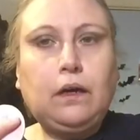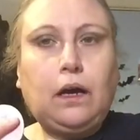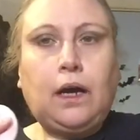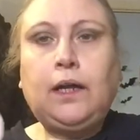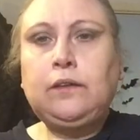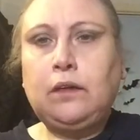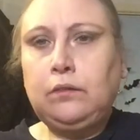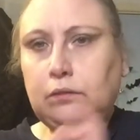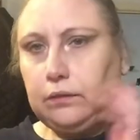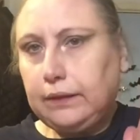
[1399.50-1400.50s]
I
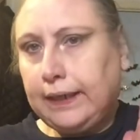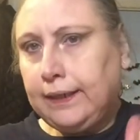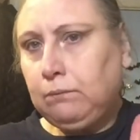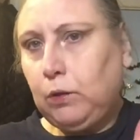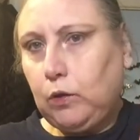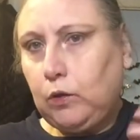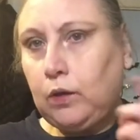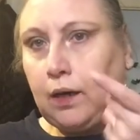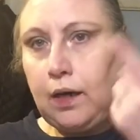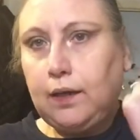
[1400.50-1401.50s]
don't anymore
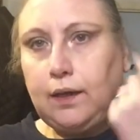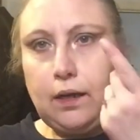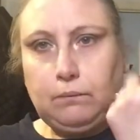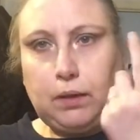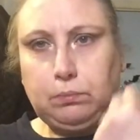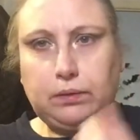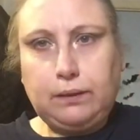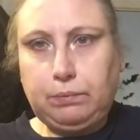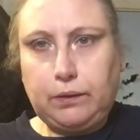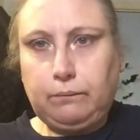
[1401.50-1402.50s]
highlight my brow
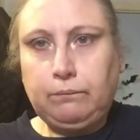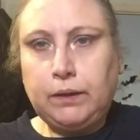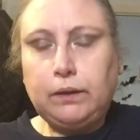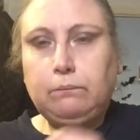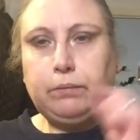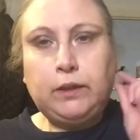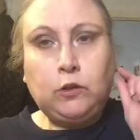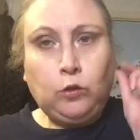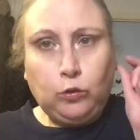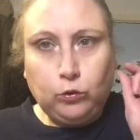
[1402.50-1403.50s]
bone
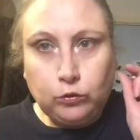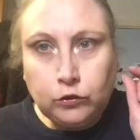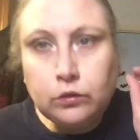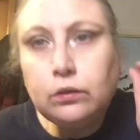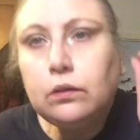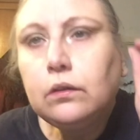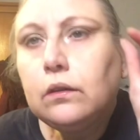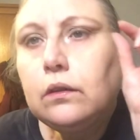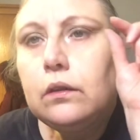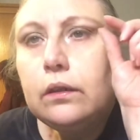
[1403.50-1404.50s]
because
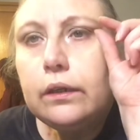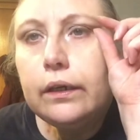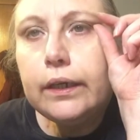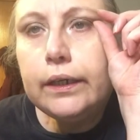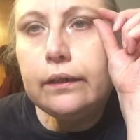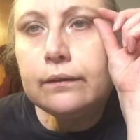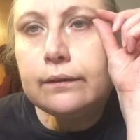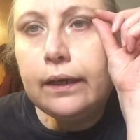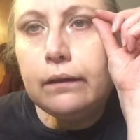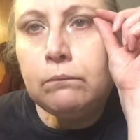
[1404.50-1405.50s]
it is
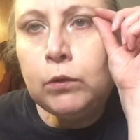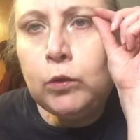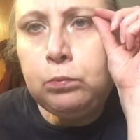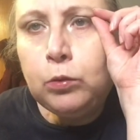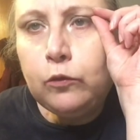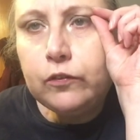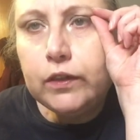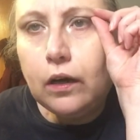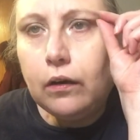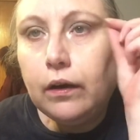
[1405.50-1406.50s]
getting more
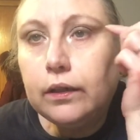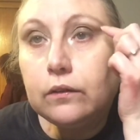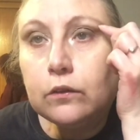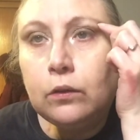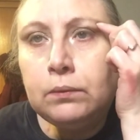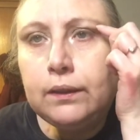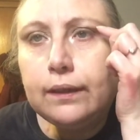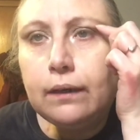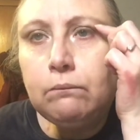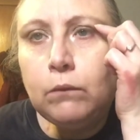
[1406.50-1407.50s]
puffier and it's coming
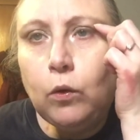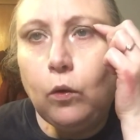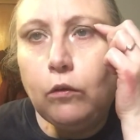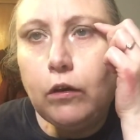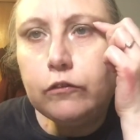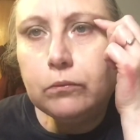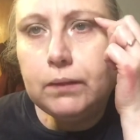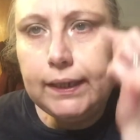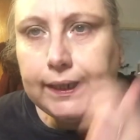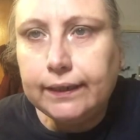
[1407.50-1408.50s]
down more over my
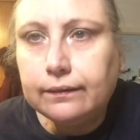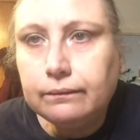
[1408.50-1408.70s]
lid.